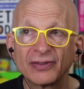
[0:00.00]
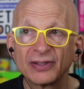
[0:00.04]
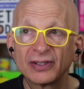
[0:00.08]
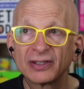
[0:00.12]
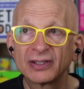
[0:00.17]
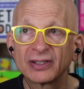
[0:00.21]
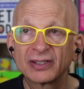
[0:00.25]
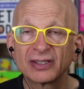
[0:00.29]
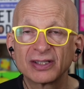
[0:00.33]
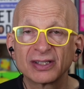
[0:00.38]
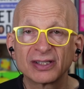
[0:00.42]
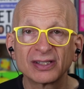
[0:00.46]
into
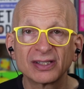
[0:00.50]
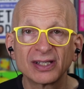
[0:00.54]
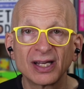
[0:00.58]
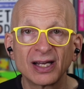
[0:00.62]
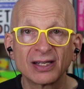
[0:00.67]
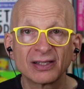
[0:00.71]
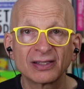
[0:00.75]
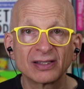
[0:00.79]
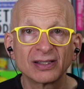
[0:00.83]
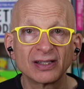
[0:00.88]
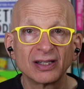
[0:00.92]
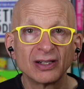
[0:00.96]

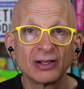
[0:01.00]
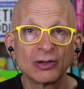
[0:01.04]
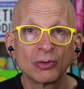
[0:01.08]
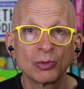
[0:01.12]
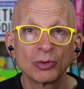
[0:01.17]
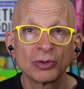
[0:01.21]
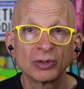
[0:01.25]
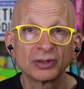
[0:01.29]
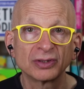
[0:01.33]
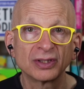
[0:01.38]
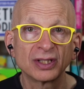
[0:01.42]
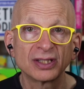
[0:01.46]
success in a
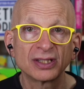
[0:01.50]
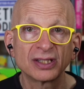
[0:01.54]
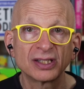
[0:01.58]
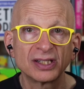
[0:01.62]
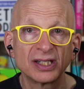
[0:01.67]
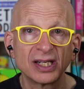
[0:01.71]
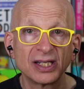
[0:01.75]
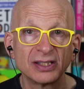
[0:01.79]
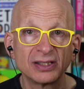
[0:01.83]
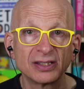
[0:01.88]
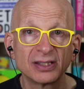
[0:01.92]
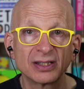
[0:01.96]
world that's
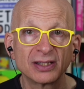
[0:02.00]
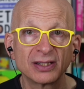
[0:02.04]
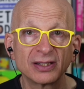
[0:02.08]
changing.